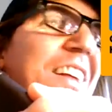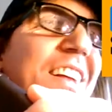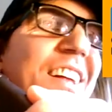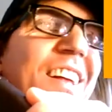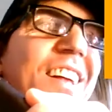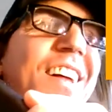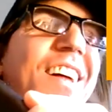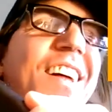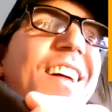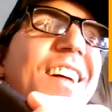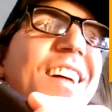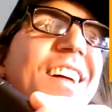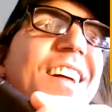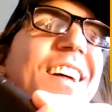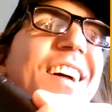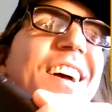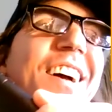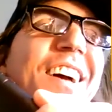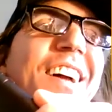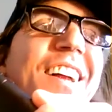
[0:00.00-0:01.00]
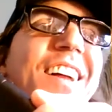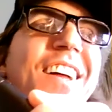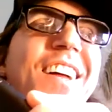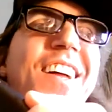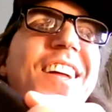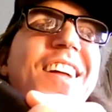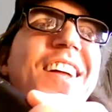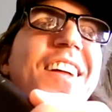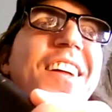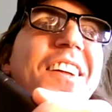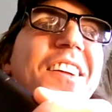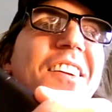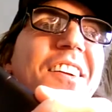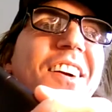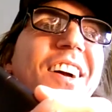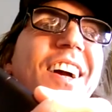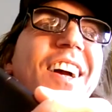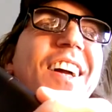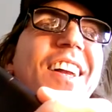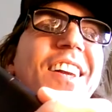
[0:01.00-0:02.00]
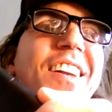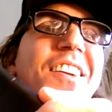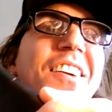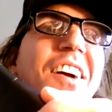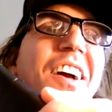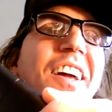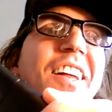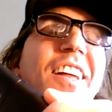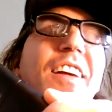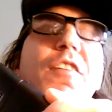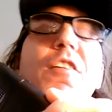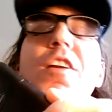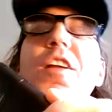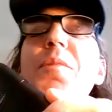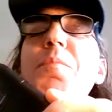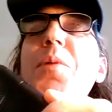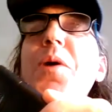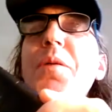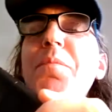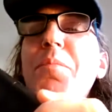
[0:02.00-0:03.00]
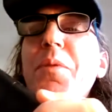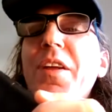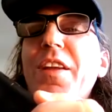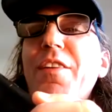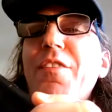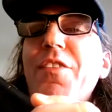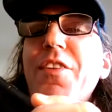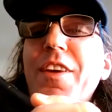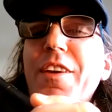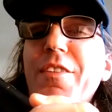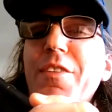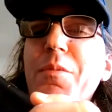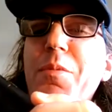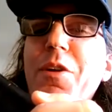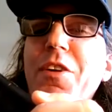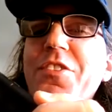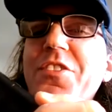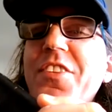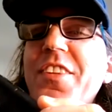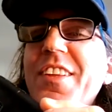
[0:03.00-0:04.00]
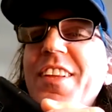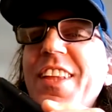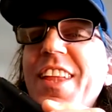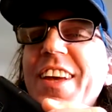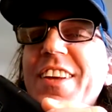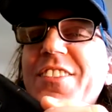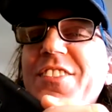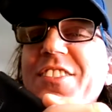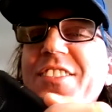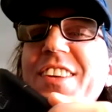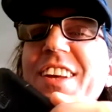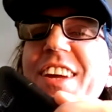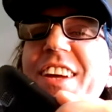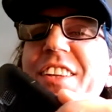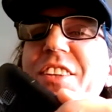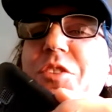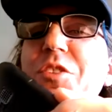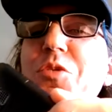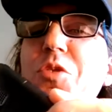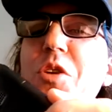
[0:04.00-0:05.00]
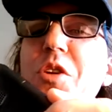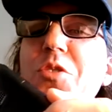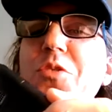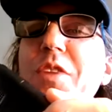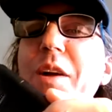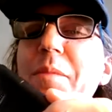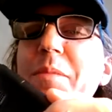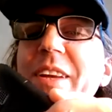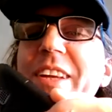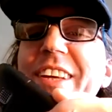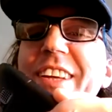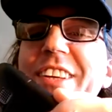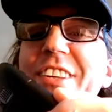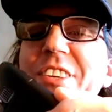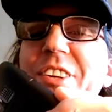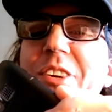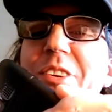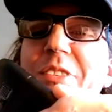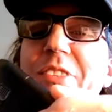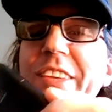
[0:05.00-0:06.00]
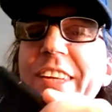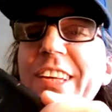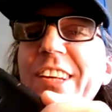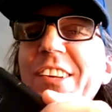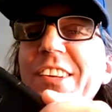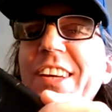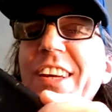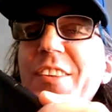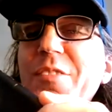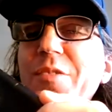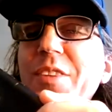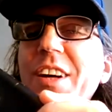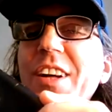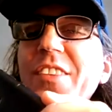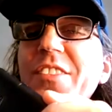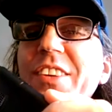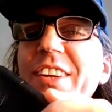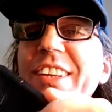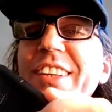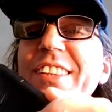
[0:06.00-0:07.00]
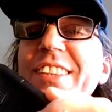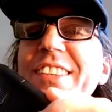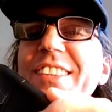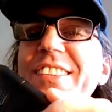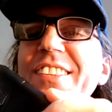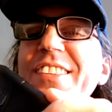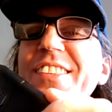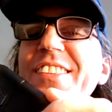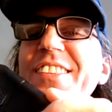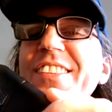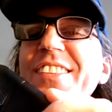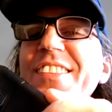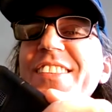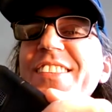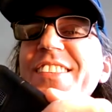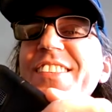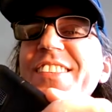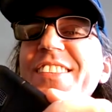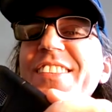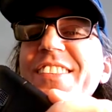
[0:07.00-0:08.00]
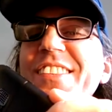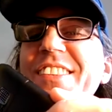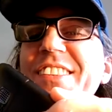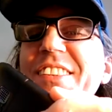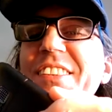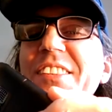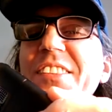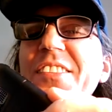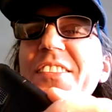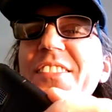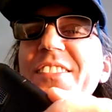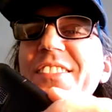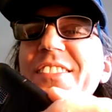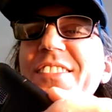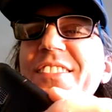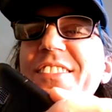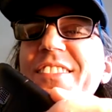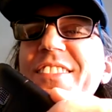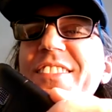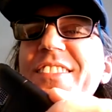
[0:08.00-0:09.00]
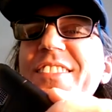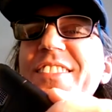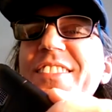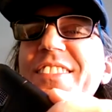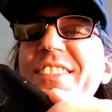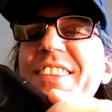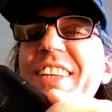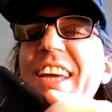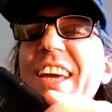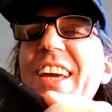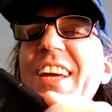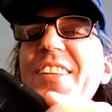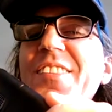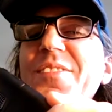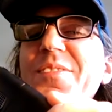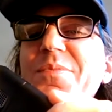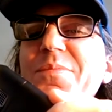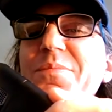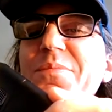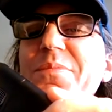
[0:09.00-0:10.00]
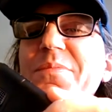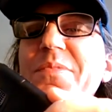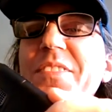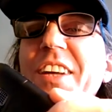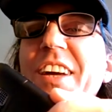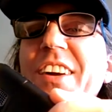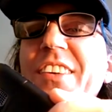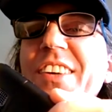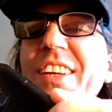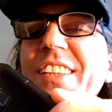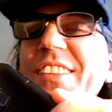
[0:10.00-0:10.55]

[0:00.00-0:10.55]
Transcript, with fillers: they bring them here. All right, all right. Even if, but but if, if the person elects the wrong remedy, you don't you don't get involved Right? No, I can't legally. Can't. Have